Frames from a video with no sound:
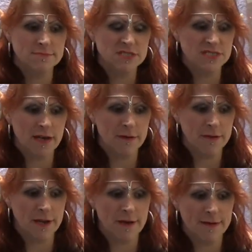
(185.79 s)
So,
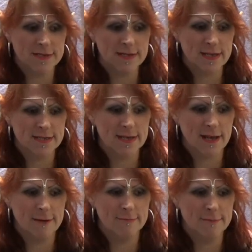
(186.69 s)
you know, it's
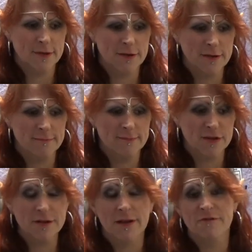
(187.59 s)
a
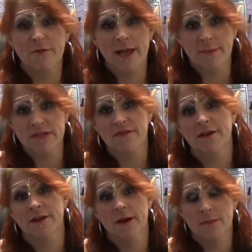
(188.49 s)
good, comfortable
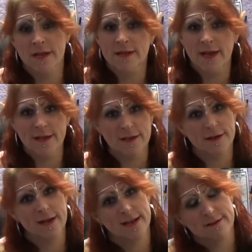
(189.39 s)
atmosphere to come in and get
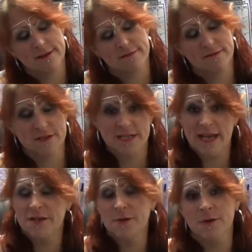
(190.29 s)
your first
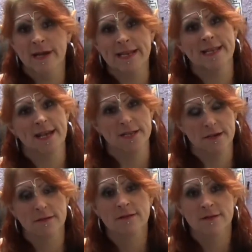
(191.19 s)
tattoo or any
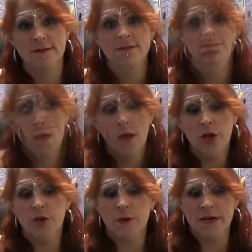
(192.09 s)
tattoo.
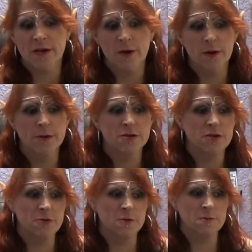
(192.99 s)
You can go
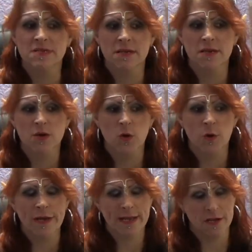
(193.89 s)
to Mystic
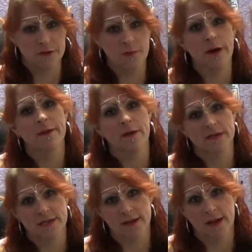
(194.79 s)
Koi Tattoo and Body
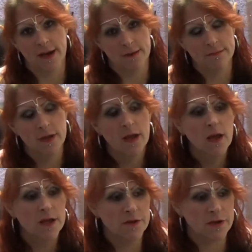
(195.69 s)
Piercing.com.
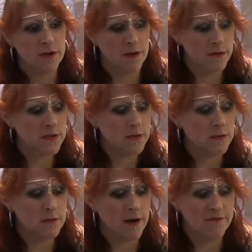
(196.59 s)
You can go
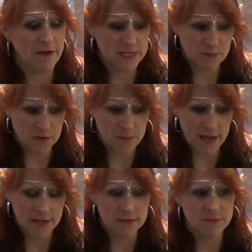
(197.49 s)
to our Facebook
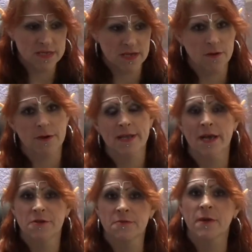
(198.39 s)
page, Mystic Koi
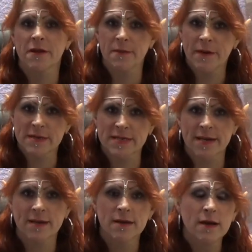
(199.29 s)
Tattoo and Body
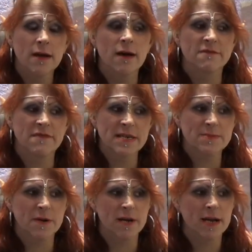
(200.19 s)
Piercing on
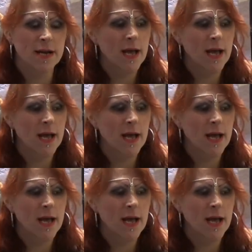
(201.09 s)
Facebook.